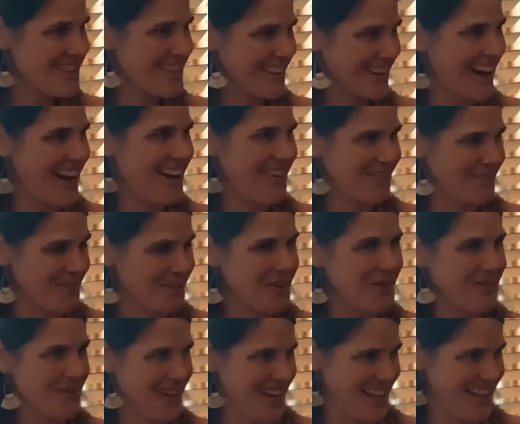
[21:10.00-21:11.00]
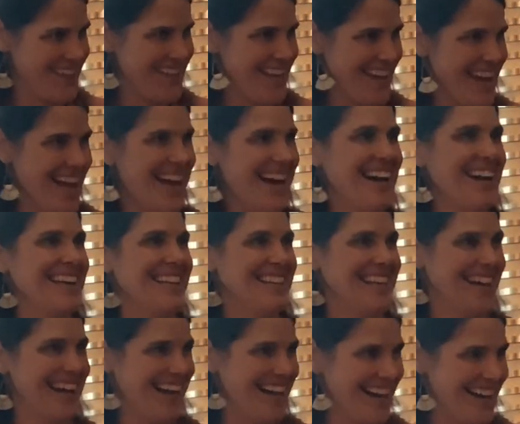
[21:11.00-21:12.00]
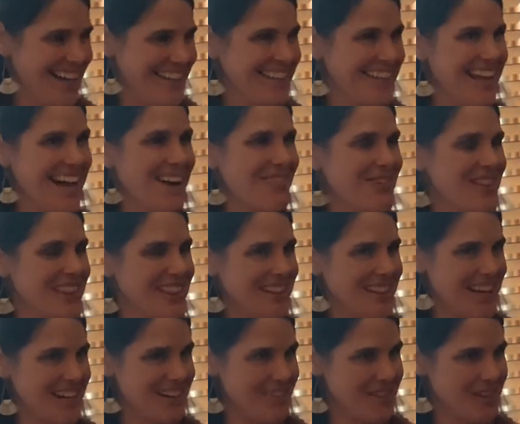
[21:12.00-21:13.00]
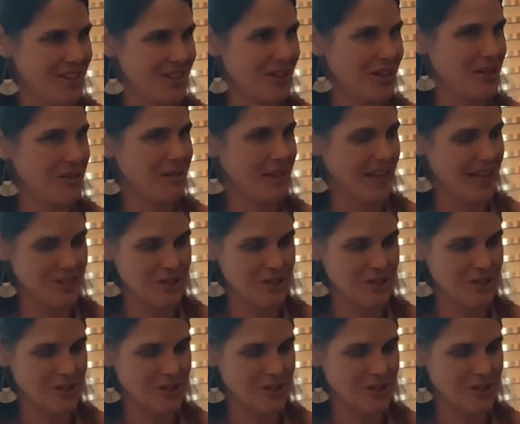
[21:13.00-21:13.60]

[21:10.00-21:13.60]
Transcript: kind of roll with. Yeah, with a lot of the herb,